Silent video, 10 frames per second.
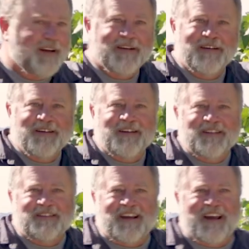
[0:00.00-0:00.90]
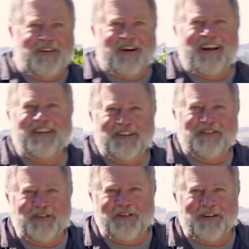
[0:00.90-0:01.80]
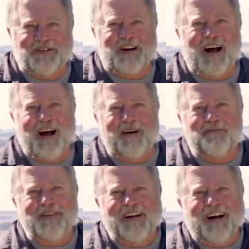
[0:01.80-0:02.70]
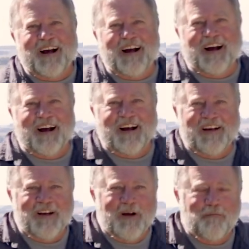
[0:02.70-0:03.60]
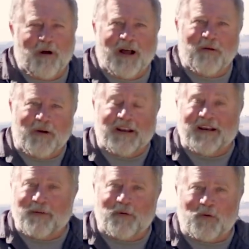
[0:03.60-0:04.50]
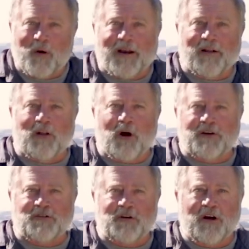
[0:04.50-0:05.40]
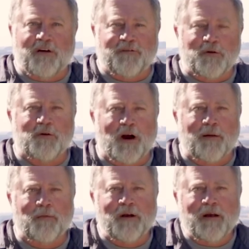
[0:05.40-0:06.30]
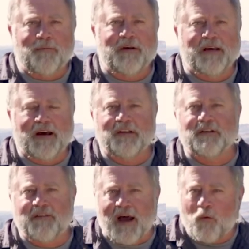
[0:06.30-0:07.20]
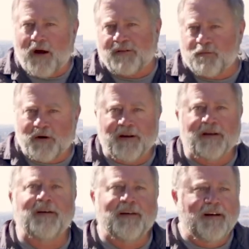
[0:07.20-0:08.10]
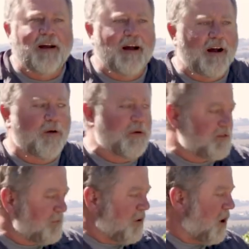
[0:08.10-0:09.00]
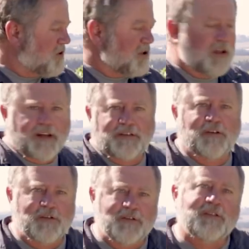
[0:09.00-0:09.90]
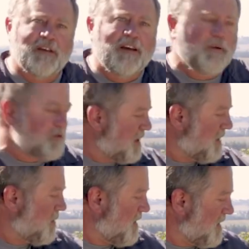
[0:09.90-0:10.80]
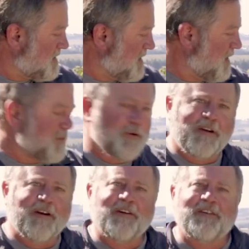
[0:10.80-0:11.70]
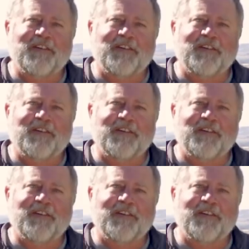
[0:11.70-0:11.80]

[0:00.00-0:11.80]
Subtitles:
of staying green, doing their job, but we ended up with quite a large fruit crop because of that wet spring, with some larger clusters, which I think we kind of see through here.